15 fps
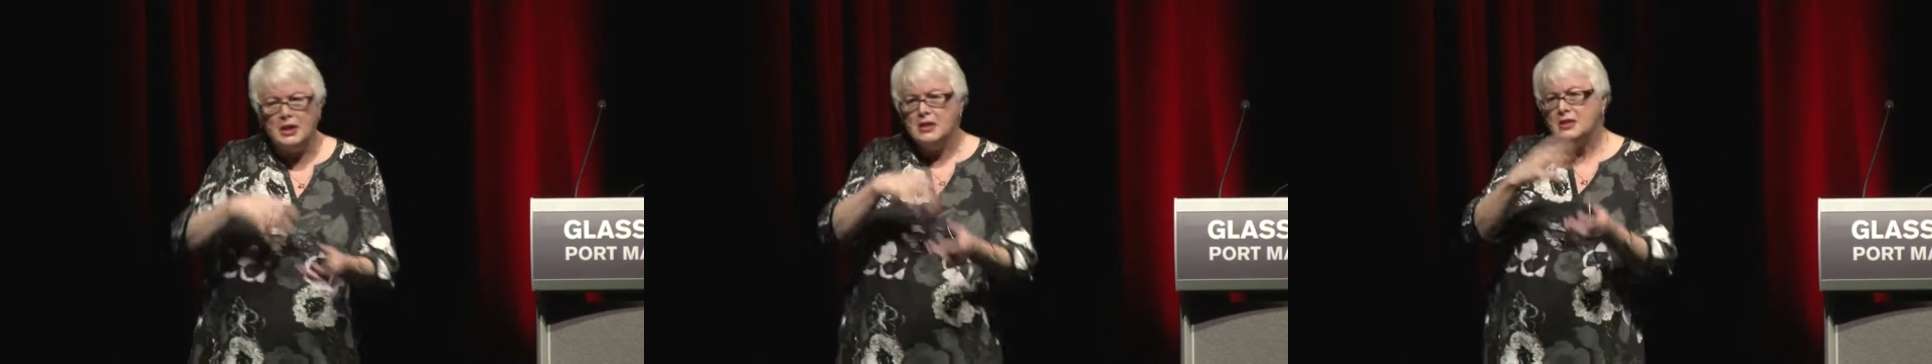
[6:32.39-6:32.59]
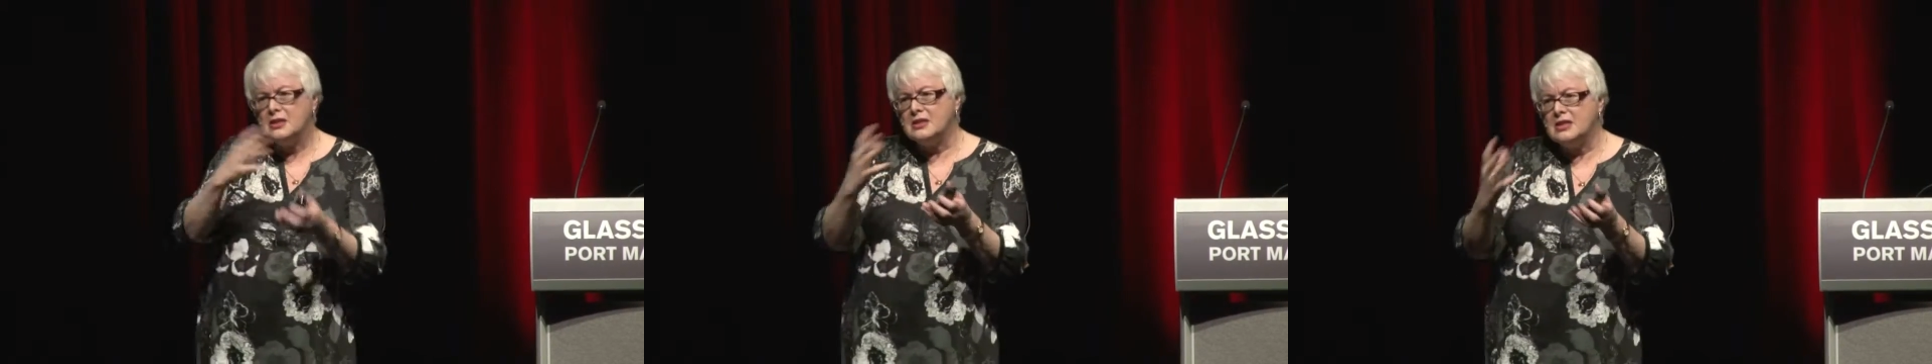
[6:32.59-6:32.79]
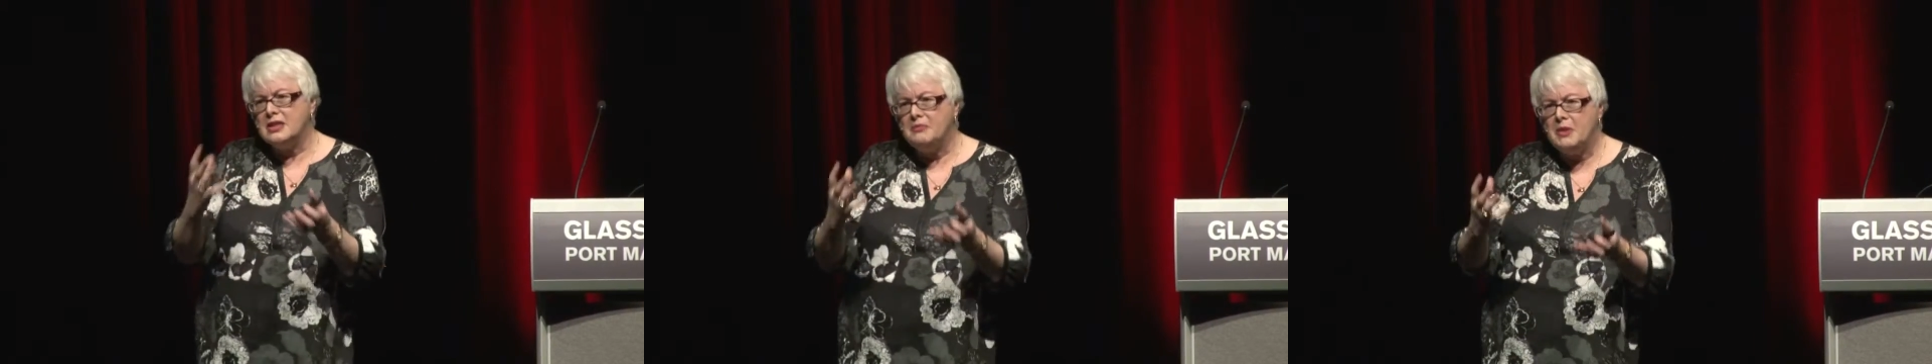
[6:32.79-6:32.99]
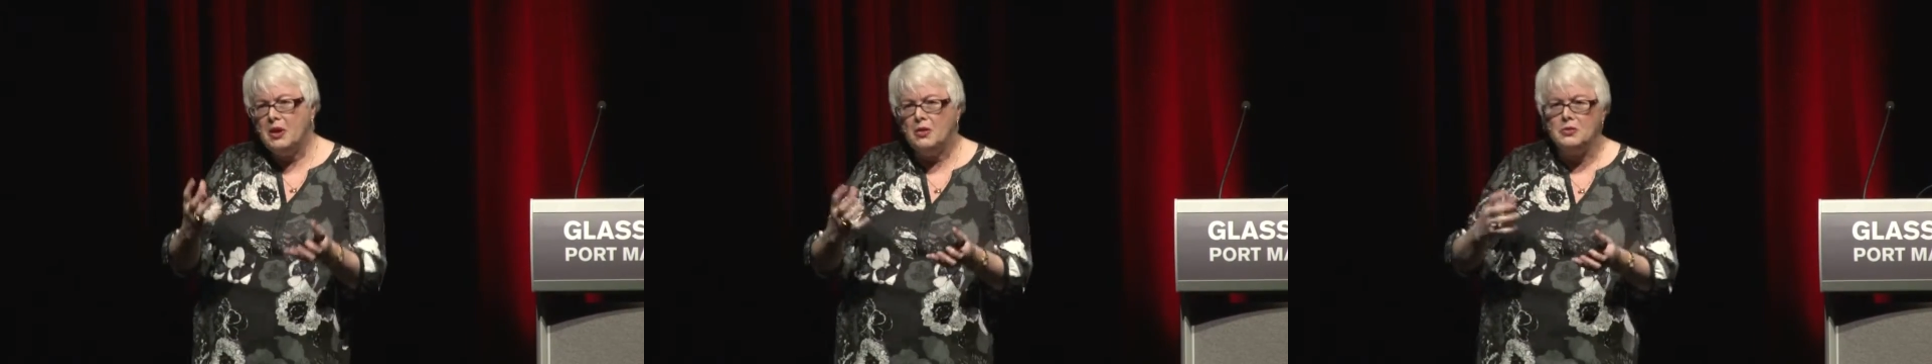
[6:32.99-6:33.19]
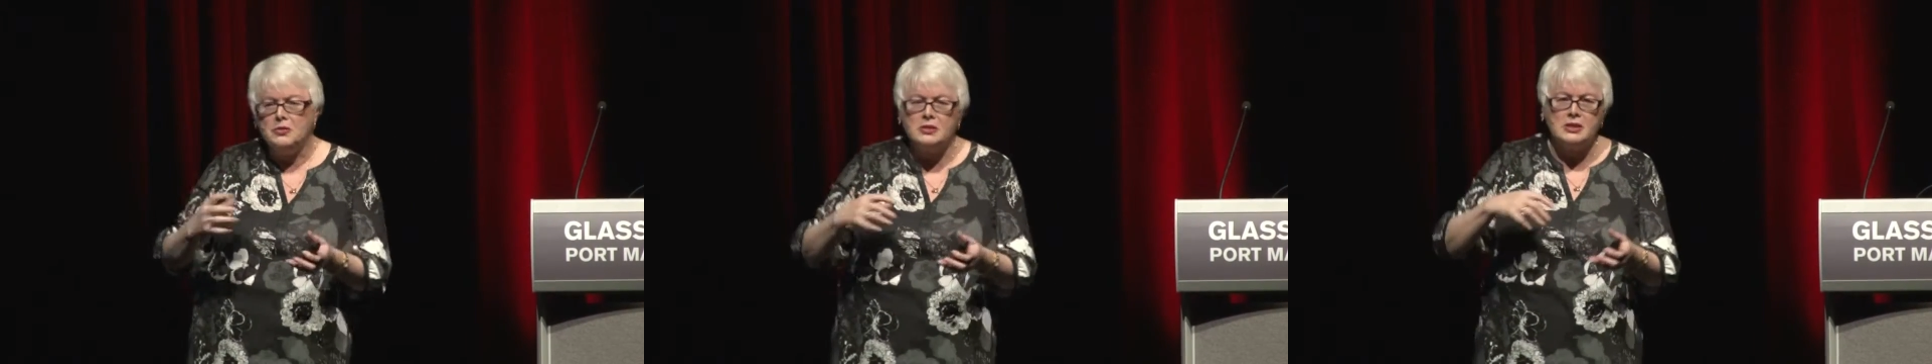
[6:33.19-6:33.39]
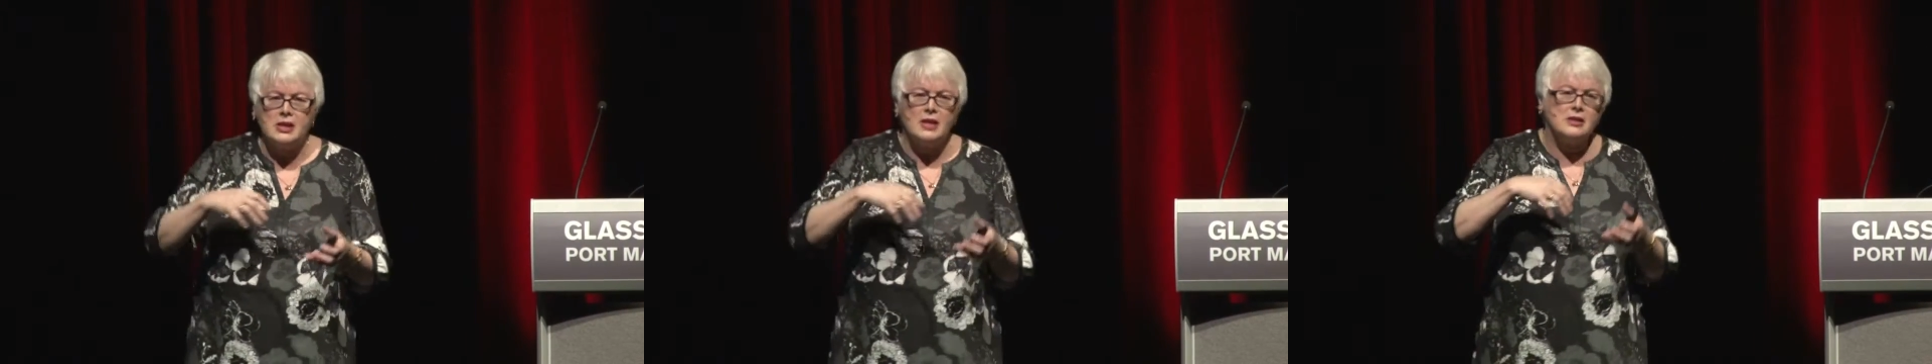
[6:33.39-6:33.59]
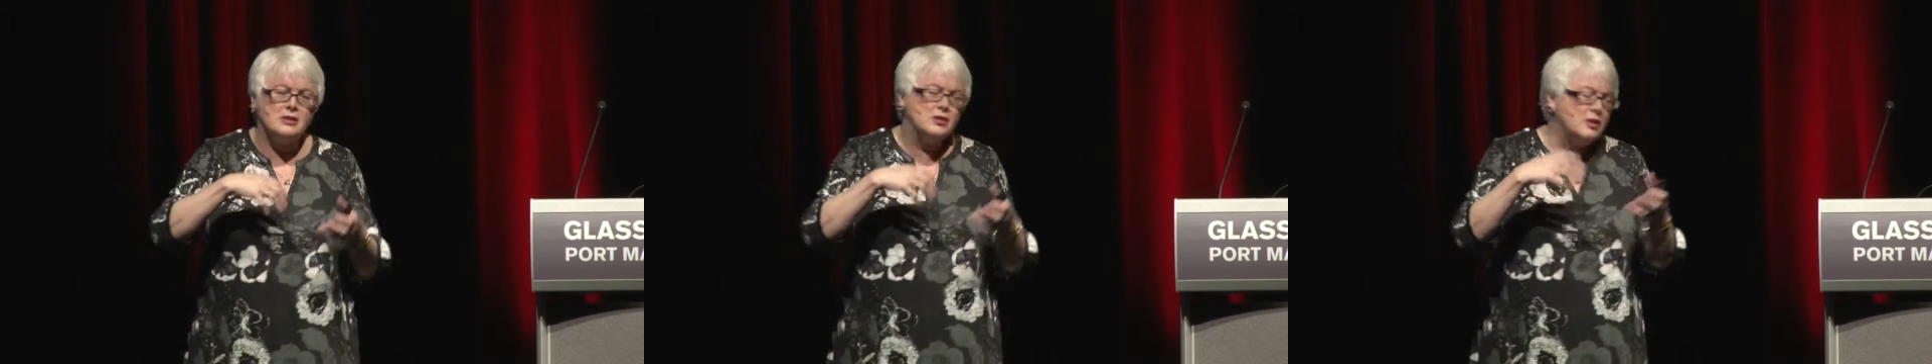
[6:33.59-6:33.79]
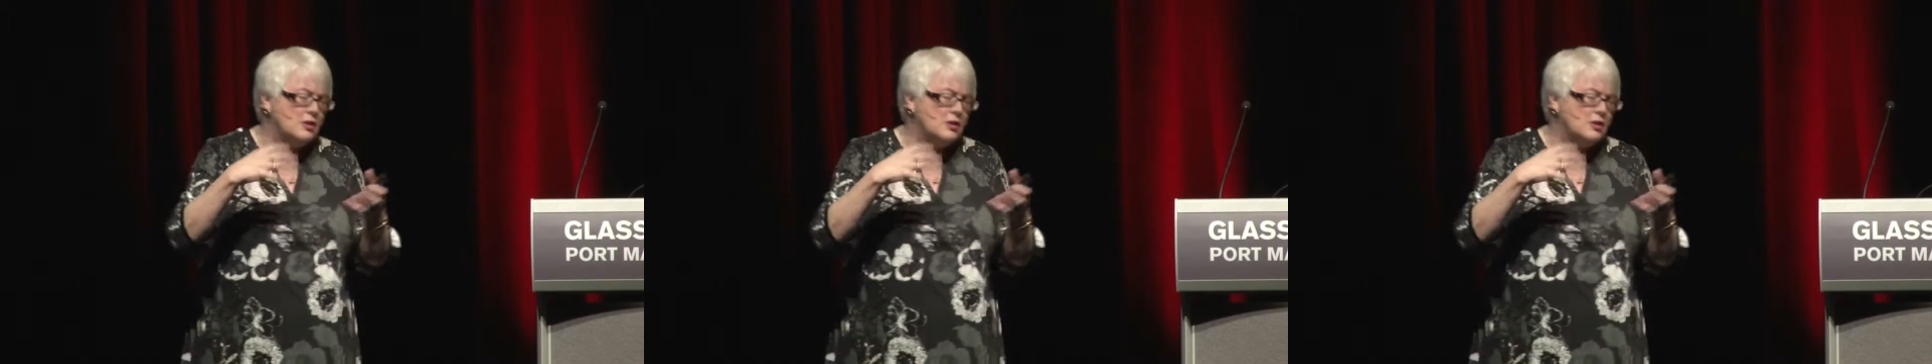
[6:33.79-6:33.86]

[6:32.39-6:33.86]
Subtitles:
She doesn't give me oral sex.